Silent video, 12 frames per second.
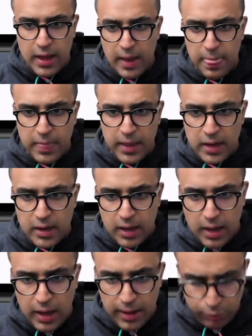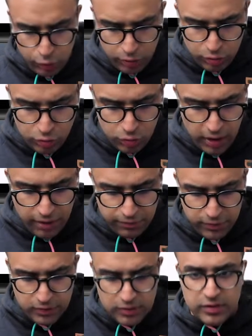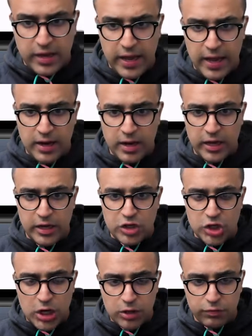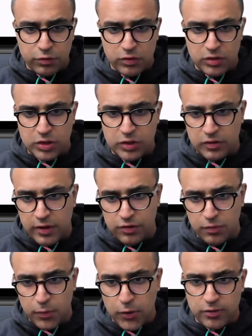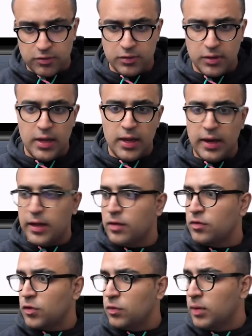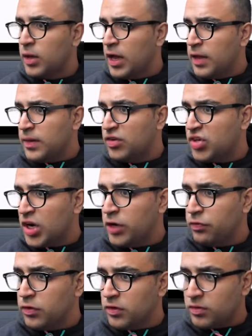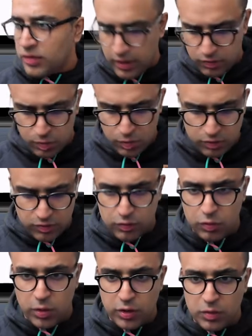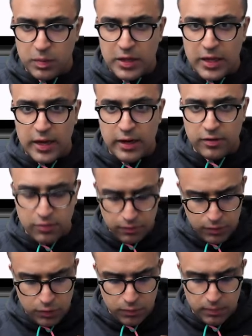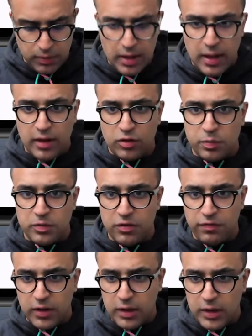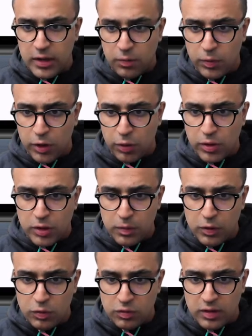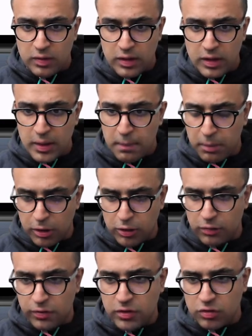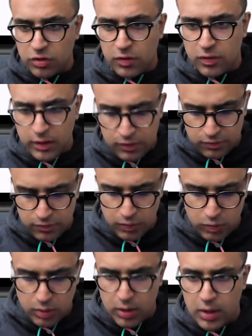And then I'm going to, after this, add a child for the sized box, like so. The child for the size box is going to be a list view. And specifically, we're going to be using the builder function on the list view.